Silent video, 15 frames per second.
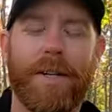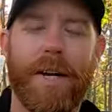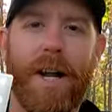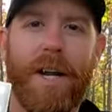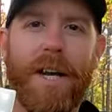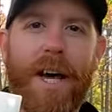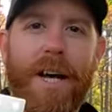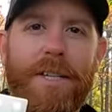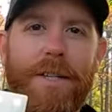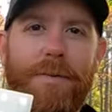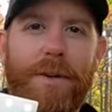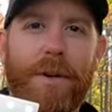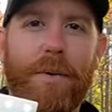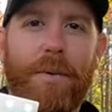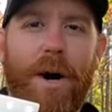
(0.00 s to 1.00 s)
and cutting edge,
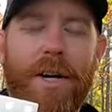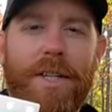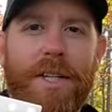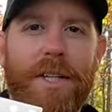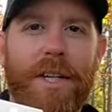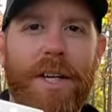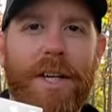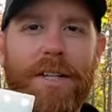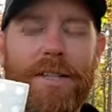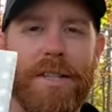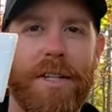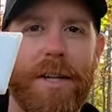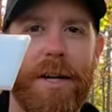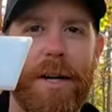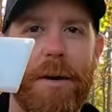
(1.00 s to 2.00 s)
if you're watching
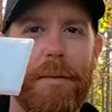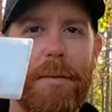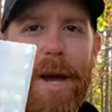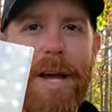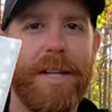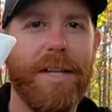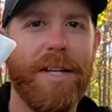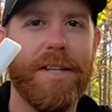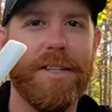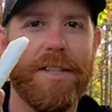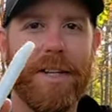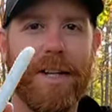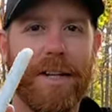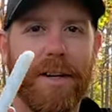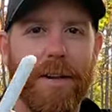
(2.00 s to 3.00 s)
this, make this
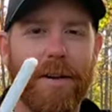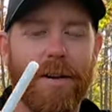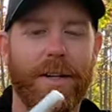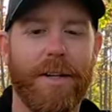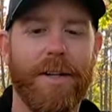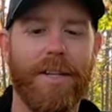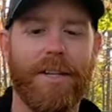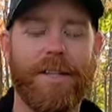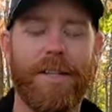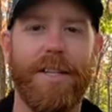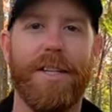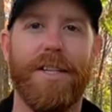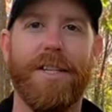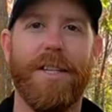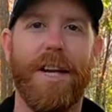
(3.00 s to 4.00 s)
thicker. This
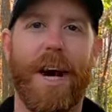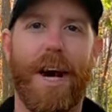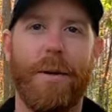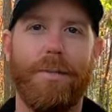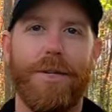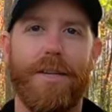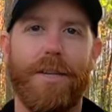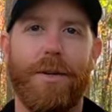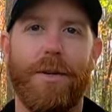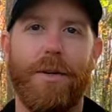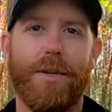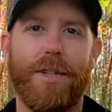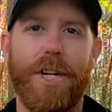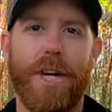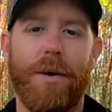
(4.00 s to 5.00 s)
is the
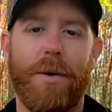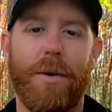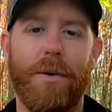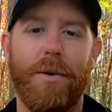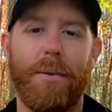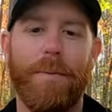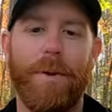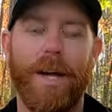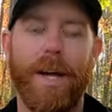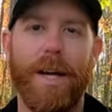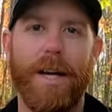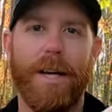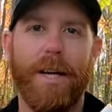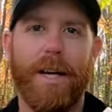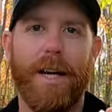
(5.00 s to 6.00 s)
optional shell holder
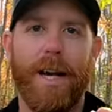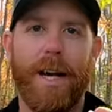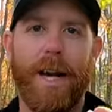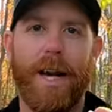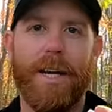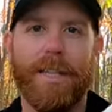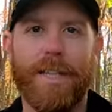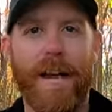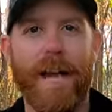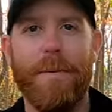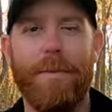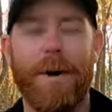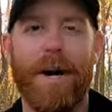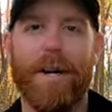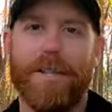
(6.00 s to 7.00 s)
plate, and it's
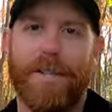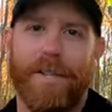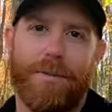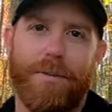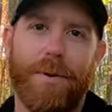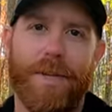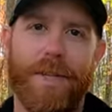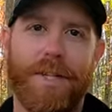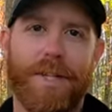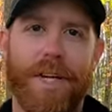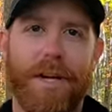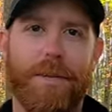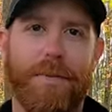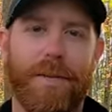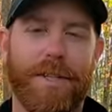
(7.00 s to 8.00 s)
$8. It's pretty
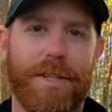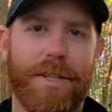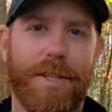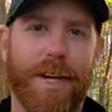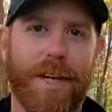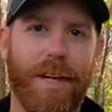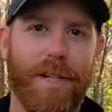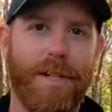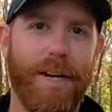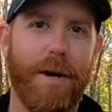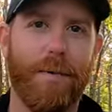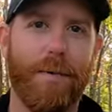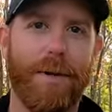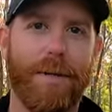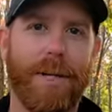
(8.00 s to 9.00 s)
cheap. It's just like a
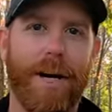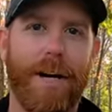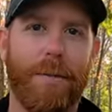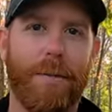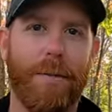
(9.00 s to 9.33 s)
Delrin kind of